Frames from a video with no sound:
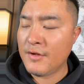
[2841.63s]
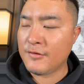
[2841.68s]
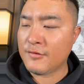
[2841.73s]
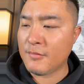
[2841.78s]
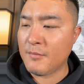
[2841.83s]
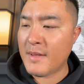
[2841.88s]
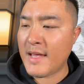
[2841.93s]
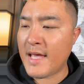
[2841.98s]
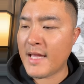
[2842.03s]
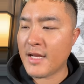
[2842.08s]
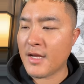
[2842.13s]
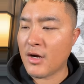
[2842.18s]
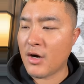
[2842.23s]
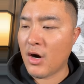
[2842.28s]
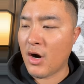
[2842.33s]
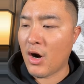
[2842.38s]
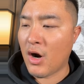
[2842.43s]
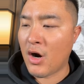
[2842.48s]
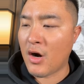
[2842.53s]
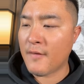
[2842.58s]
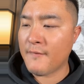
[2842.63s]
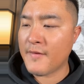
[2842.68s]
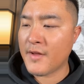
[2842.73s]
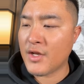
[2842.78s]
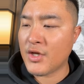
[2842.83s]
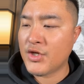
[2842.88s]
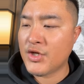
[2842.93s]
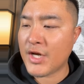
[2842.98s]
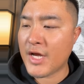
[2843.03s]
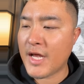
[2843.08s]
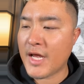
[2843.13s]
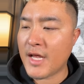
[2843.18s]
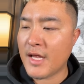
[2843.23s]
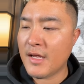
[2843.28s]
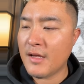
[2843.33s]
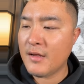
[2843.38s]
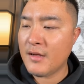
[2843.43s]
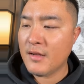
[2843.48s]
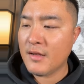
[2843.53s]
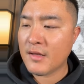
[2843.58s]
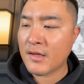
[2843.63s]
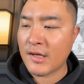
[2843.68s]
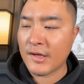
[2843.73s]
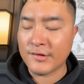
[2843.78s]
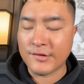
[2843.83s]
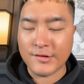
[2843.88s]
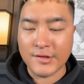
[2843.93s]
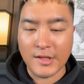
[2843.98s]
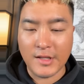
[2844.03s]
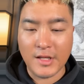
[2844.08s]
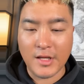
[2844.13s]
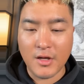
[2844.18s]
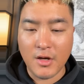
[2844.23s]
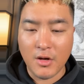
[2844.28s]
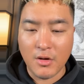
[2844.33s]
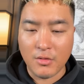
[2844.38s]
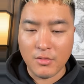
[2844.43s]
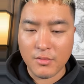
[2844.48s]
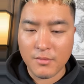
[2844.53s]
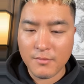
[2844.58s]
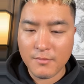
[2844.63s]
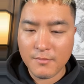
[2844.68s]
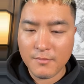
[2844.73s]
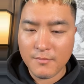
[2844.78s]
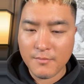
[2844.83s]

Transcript: This man here, Arvin J. Castellion.